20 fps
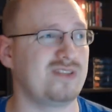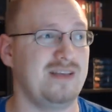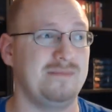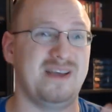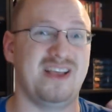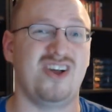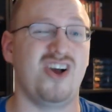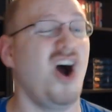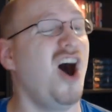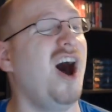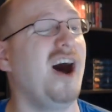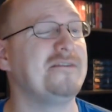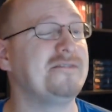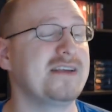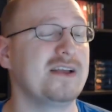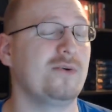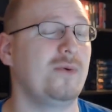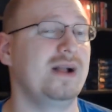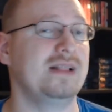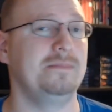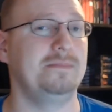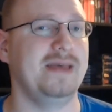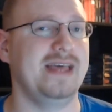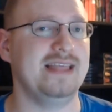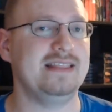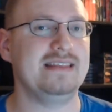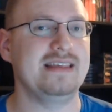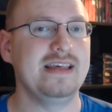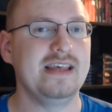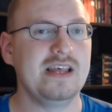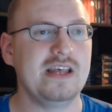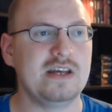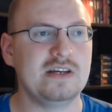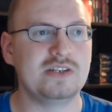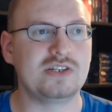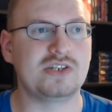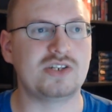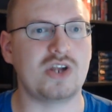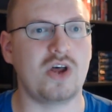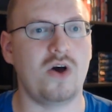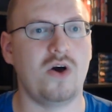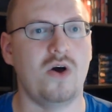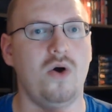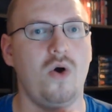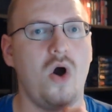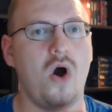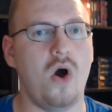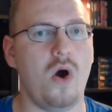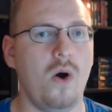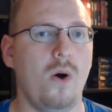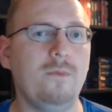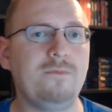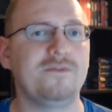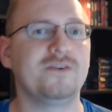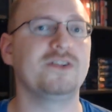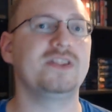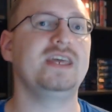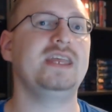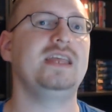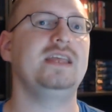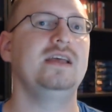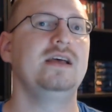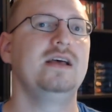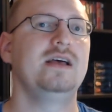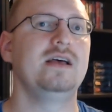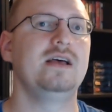and I've been coughing quite a bit. So hopefully